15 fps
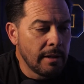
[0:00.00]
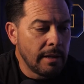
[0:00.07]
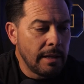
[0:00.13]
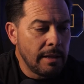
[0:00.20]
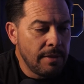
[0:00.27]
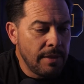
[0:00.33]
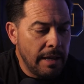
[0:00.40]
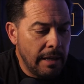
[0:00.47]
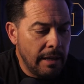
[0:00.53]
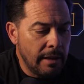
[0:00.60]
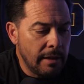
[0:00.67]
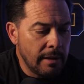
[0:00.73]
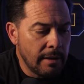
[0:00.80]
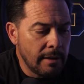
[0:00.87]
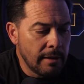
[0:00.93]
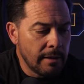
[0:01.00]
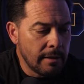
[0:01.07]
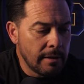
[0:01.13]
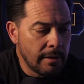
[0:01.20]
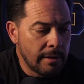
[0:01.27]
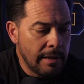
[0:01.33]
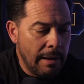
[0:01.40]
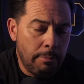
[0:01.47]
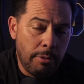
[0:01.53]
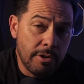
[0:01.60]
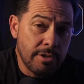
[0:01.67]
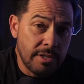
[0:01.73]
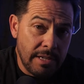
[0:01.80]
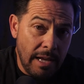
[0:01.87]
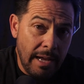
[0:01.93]
and then that
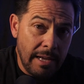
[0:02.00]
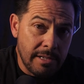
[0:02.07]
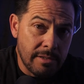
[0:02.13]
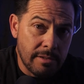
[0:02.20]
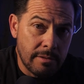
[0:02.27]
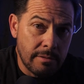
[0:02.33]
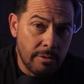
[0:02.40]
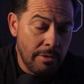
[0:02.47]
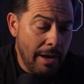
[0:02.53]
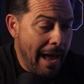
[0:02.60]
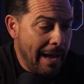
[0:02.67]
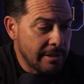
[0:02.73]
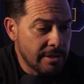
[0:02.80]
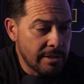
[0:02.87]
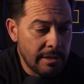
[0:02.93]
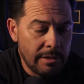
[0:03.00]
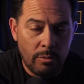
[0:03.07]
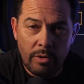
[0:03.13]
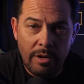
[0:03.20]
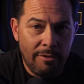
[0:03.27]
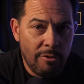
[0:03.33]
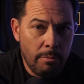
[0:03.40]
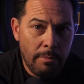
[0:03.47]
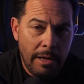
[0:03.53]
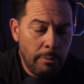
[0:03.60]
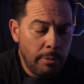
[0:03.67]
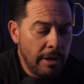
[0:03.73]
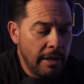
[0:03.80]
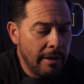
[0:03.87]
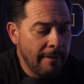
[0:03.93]
person dies through accident, whatever it may
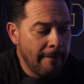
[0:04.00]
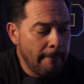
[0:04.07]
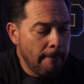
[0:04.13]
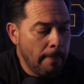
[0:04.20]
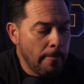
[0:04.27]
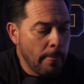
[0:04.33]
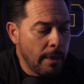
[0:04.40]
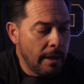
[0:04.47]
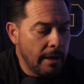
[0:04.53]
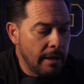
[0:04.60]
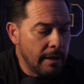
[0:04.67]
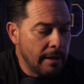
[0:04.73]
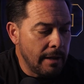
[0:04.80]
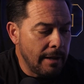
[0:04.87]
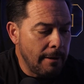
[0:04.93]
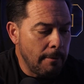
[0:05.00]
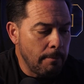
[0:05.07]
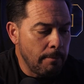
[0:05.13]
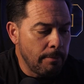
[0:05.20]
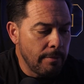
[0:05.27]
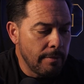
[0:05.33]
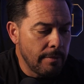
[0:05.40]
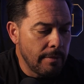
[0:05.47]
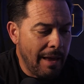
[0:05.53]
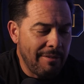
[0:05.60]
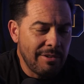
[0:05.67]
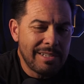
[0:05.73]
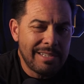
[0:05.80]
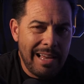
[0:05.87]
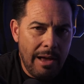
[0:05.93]
be. And
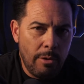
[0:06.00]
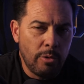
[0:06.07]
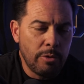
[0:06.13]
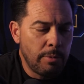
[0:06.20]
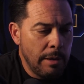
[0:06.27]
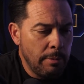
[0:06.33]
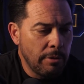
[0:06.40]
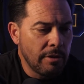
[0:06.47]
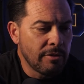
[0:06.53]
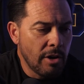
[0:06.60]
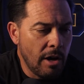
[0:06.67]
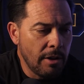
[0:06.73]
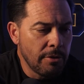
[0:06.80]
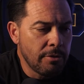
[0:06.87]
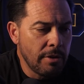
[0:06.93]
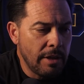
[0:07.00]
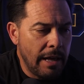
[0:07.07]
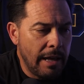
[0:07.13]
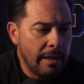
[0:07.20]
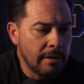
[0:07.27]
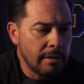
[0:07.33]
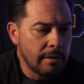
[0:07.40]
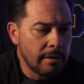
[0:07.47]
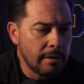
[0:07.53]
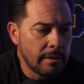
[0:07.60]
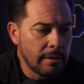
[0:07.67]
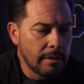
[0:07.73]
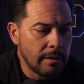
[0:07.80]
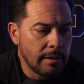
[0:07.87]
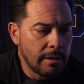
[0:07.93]
having sat with people who have gone through that,
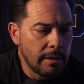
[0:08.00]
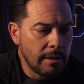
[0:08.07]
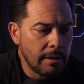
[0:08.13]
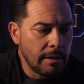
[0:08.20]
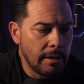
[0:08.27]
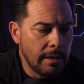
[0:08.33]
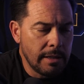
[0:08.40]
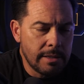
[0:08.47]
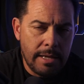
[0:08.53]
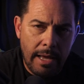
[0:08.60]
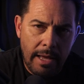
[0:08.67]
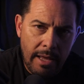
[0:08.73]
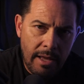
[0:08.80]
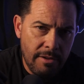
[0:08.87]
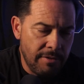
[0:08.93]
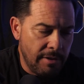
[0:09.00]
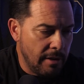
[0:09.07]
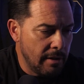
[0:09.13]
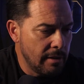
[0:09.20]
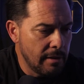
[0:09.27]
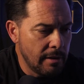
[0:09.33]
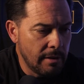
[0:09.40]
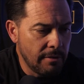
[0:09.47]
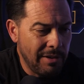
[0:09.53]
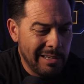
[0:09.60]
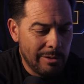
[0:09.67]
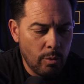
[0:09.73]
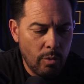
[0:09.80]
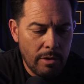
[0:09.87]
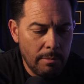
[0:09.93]
it's heavy. In
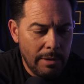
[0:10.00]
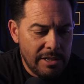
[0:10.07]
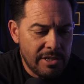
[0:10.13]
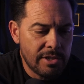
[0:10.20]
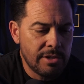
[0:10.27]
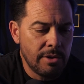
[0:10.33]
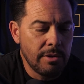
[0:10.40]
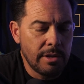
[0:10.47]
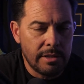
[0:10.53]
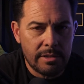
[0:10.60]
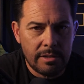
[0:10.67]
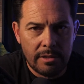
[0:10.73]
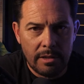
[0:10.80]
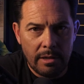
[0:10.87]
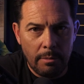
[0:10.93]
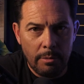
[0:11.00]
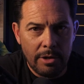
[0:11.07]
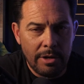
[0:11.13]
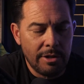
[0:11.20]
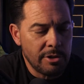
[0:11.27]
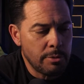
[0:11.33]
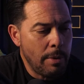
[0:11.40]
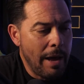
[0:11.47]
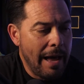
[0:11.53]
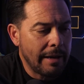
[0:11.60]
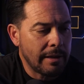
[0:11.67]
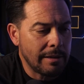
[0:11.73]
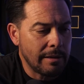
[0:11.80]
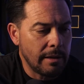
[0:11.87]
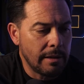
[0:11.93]
fact, one of my students a number of years
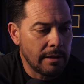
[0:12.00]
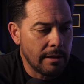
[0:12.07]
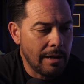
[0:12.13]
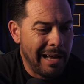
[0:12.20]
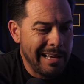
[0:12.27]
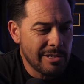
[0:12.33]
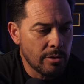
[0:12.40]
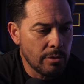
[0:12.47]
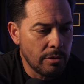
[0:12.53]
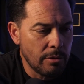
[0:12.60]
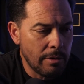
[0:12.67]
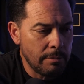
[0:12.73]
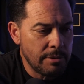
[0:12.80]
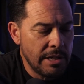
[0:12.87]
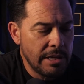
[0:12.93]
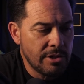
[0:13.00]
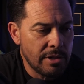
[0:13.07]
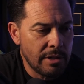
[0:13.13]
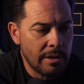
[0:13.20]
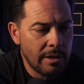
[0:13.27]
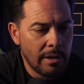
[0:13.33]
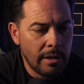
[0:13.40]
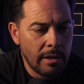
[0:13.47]
back in high school when I'm teaching,